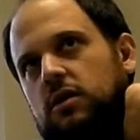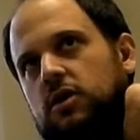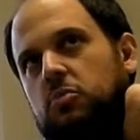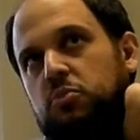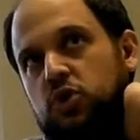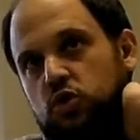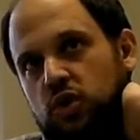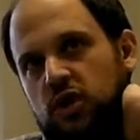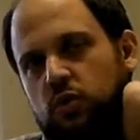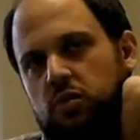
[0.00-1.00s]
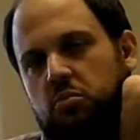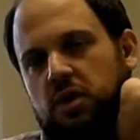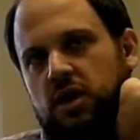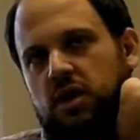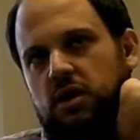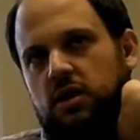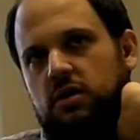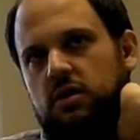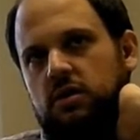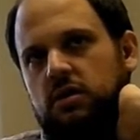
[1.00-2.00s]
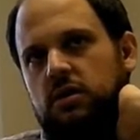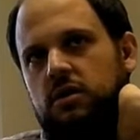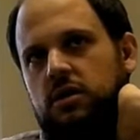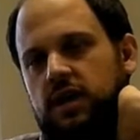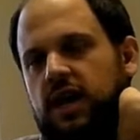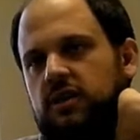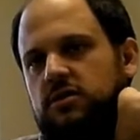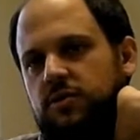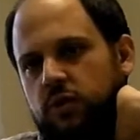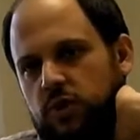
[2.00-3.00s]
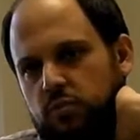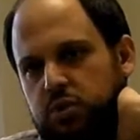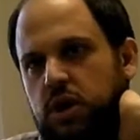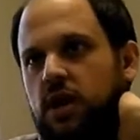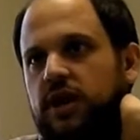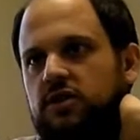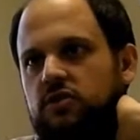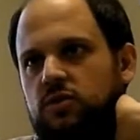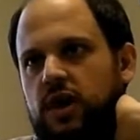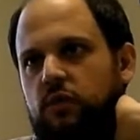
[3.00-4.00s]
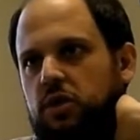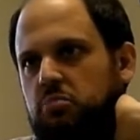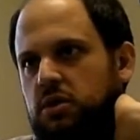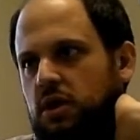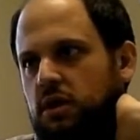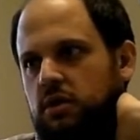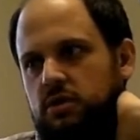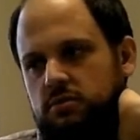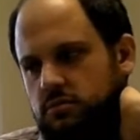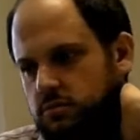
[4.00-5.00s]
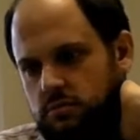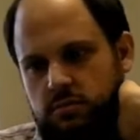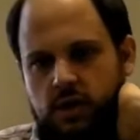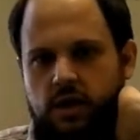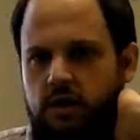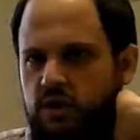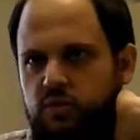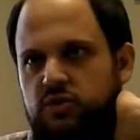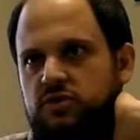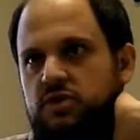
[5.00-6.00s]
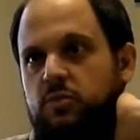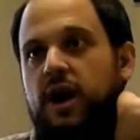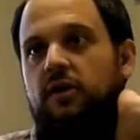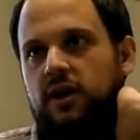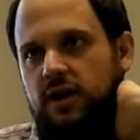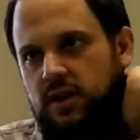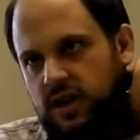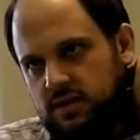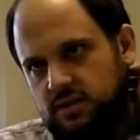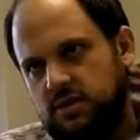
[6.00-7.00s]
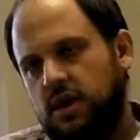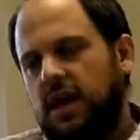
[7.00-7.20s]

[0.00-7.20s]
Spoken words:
computing would be, again, something we plug into, like we plug our computers into power outlets.